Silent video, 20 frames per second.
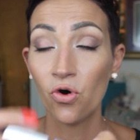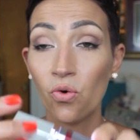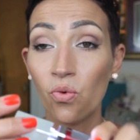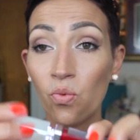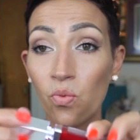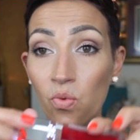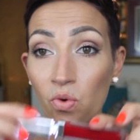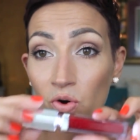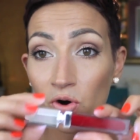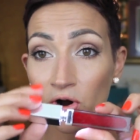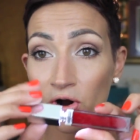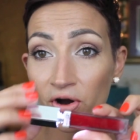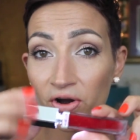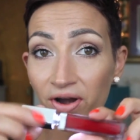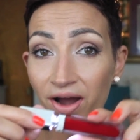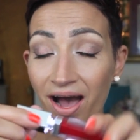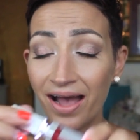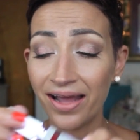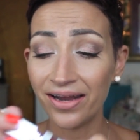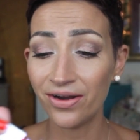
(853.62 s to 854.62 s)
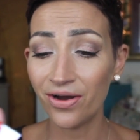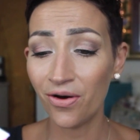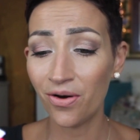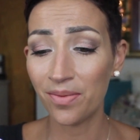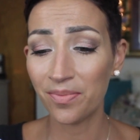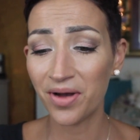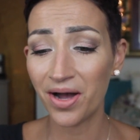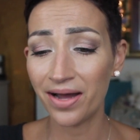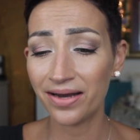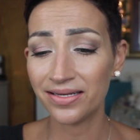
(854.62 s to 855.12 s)
worn. I know
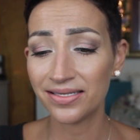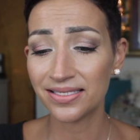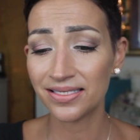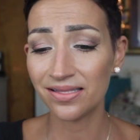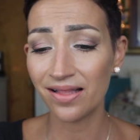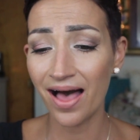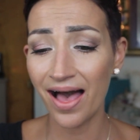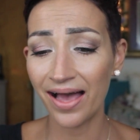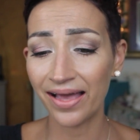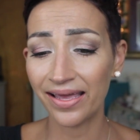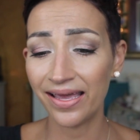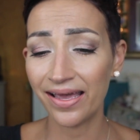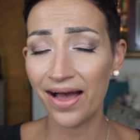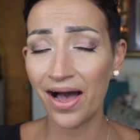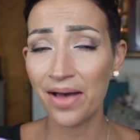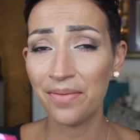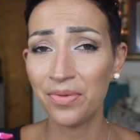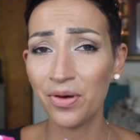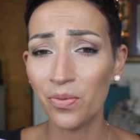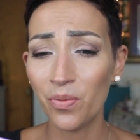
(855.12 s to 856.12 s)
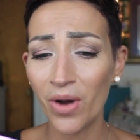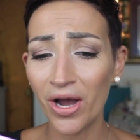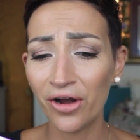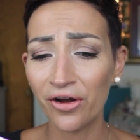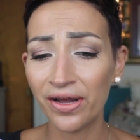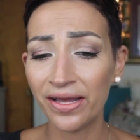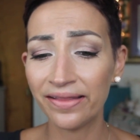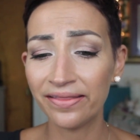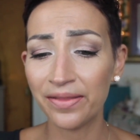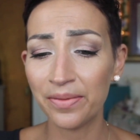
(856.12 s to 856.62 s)
I'm kind of slacking. I've been
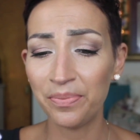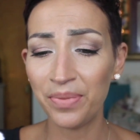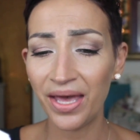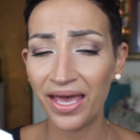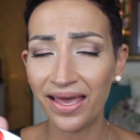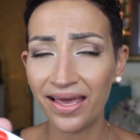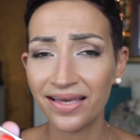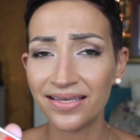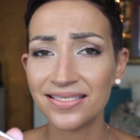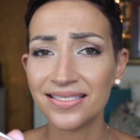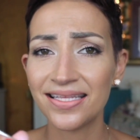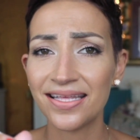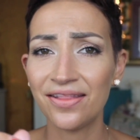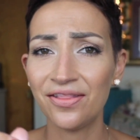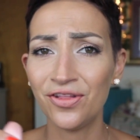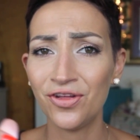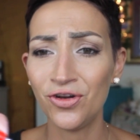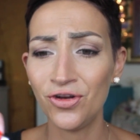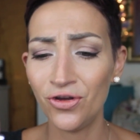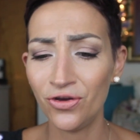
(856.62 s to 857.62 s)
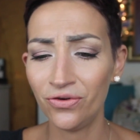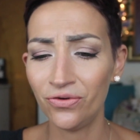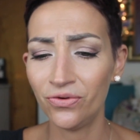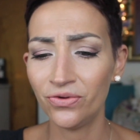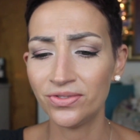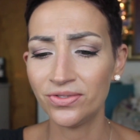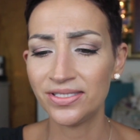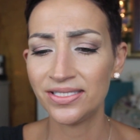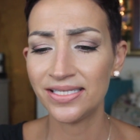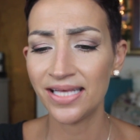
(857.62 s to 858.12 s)
wearing the pinks and the
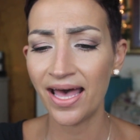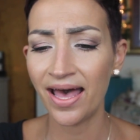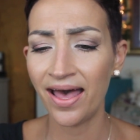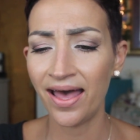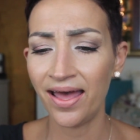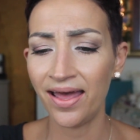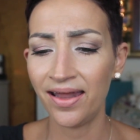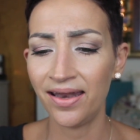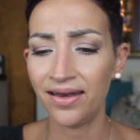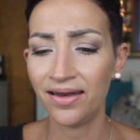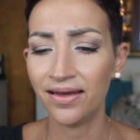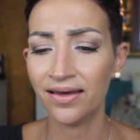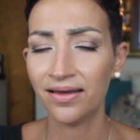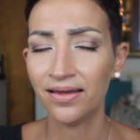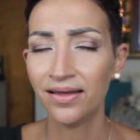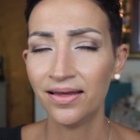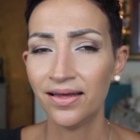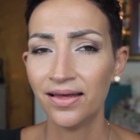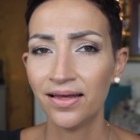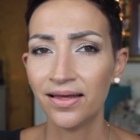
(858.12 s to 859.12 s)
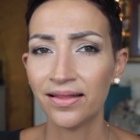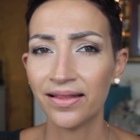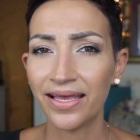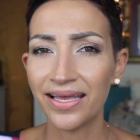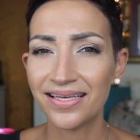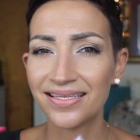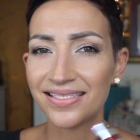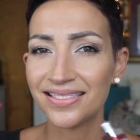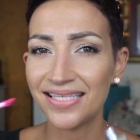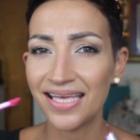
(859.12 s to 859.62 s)
nudes and
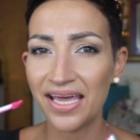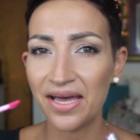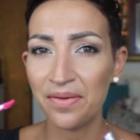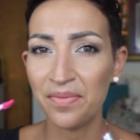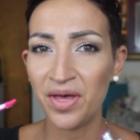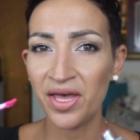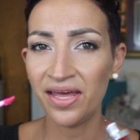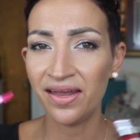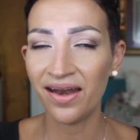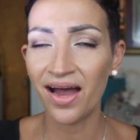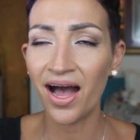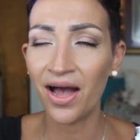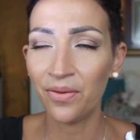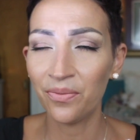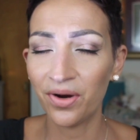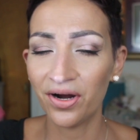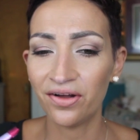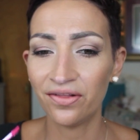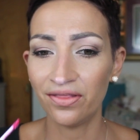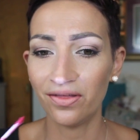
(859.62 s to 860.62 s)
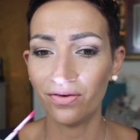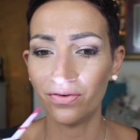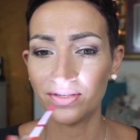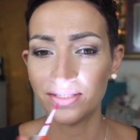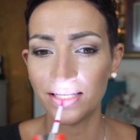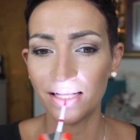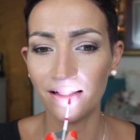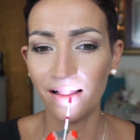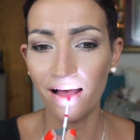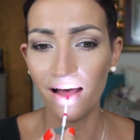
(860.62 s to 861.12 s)
like Salmon. I wear
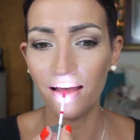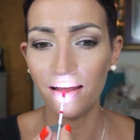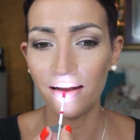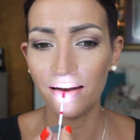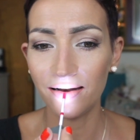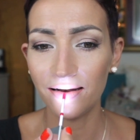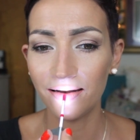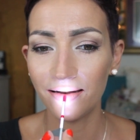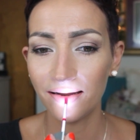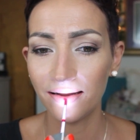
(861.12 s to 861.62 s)
those a lot.